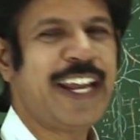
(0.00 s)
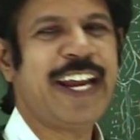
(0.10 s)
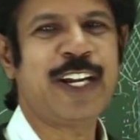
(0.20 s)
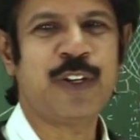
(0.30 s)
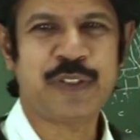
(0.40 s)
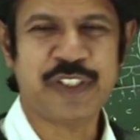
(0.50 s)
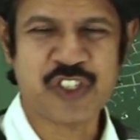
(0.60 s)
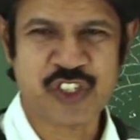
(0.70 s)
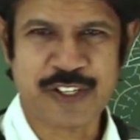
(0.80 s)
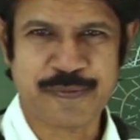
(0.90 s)

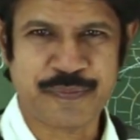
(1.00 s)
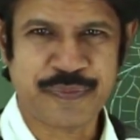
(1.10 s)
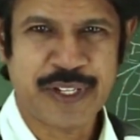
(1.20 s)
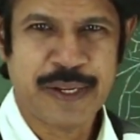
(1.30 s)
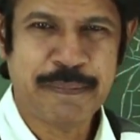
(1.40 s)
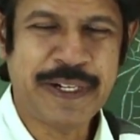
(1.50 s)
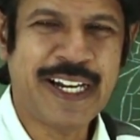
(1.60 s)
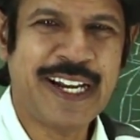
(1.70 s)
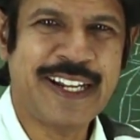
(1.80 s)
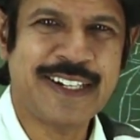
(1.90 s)
endothecium.
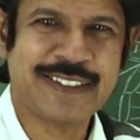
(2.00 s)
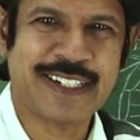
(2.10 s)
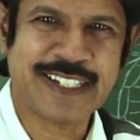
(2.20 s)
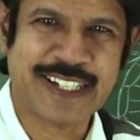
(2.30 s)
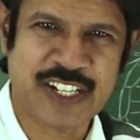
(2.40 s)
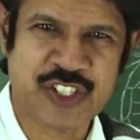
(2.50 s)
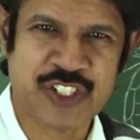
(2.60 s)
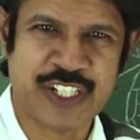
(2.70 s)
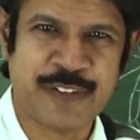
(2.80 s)
Middle layers are crushed.